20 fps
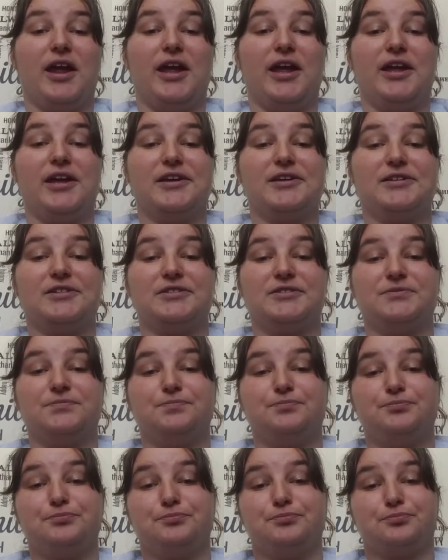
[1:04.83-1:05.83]

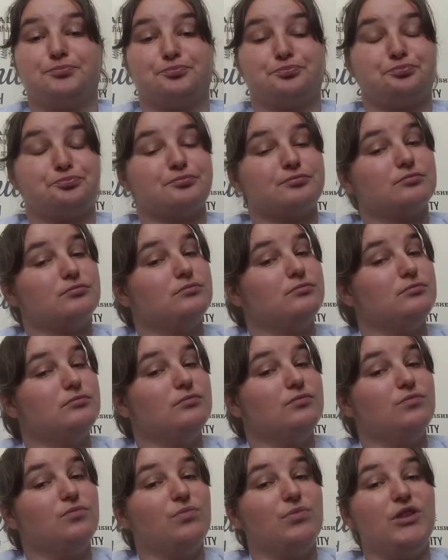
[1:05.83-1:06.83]
And,
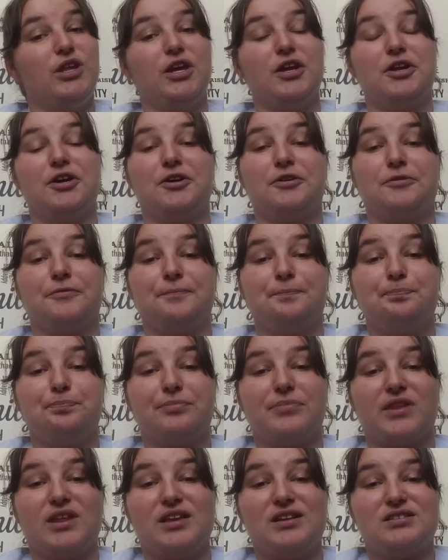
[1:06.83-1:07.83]
you know,
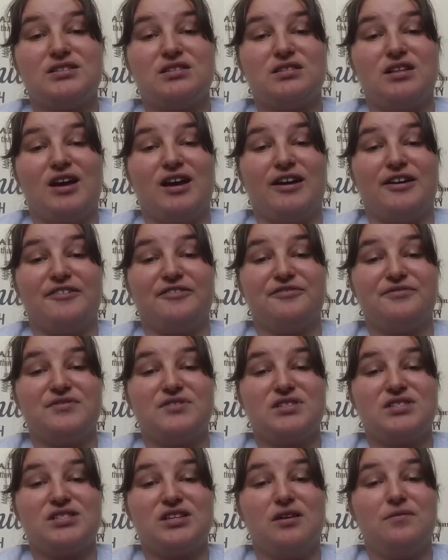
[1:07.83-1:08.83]
it's life.
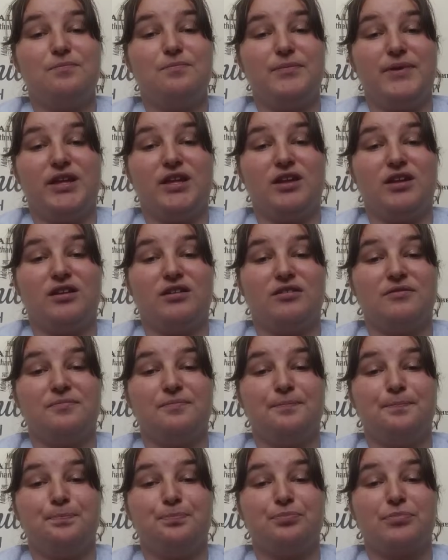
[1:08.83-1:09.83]
Some
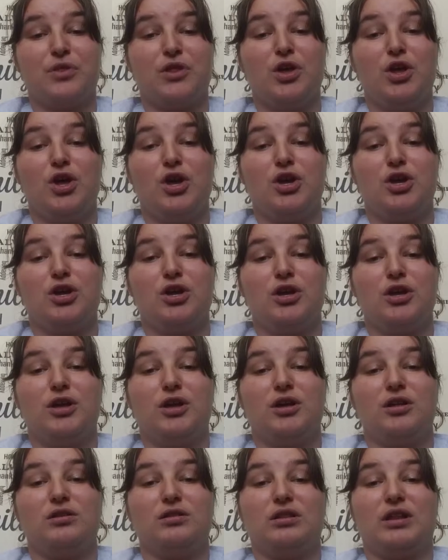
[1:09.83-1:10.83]
men,
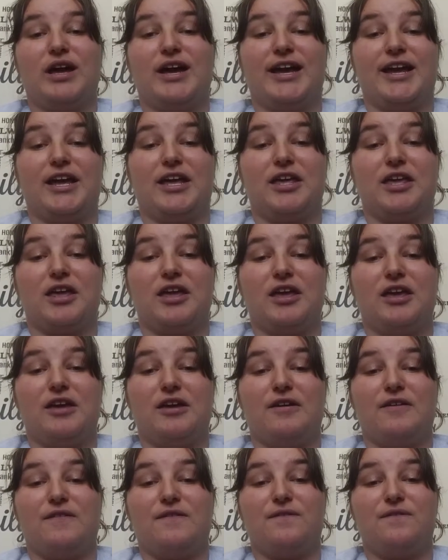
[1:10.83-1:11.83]
like,
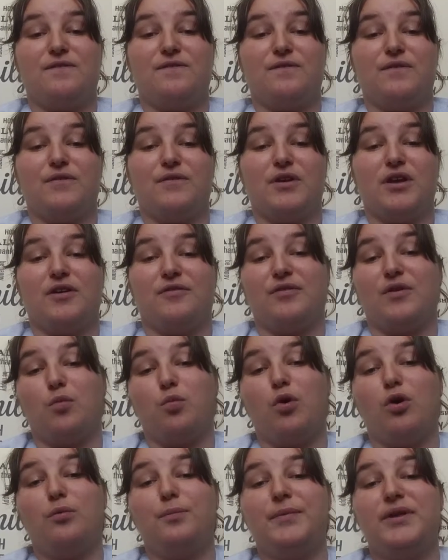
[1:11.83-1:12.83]
if a
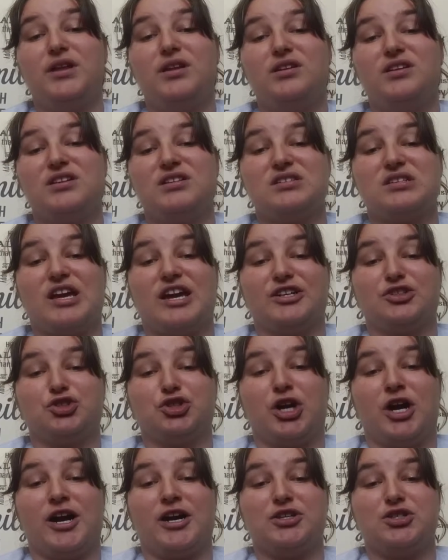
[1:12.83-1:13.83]
woman is like
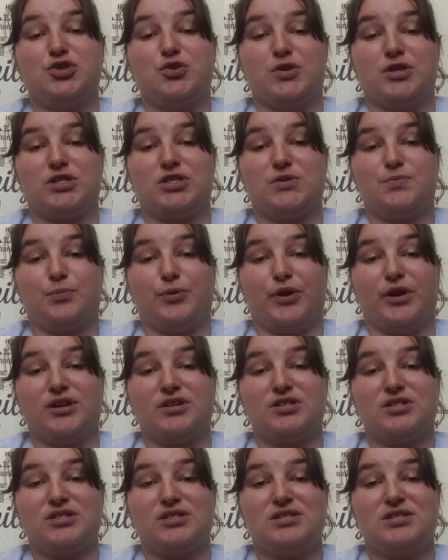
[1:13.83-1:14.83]
trying to
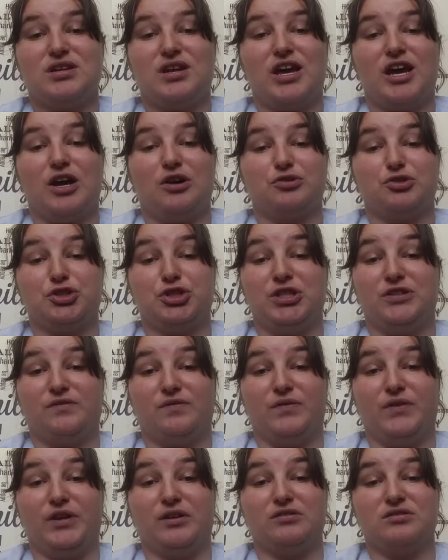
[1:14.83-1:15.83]
express how she
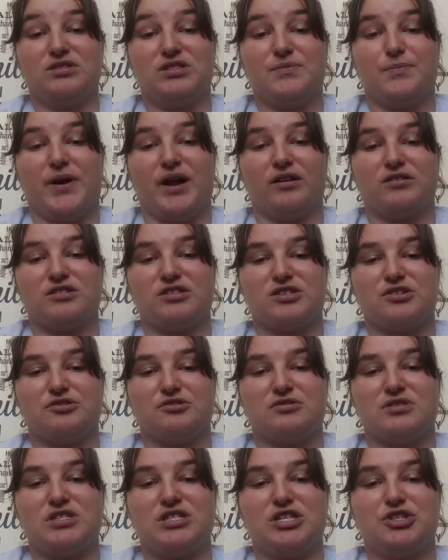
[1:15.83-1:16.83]
feels about a
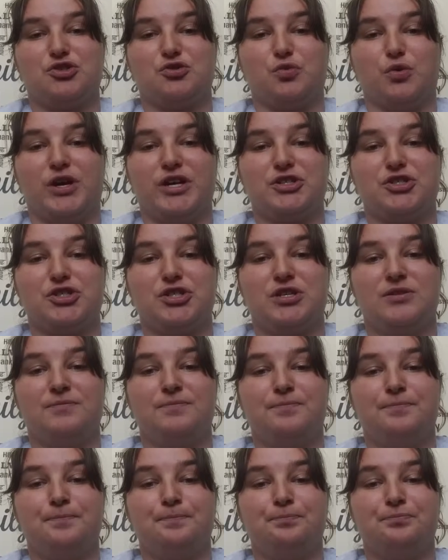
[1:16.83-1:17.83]
certain
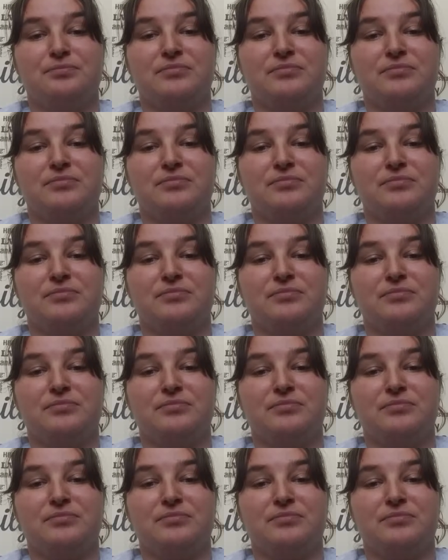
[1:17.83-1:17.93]
situation,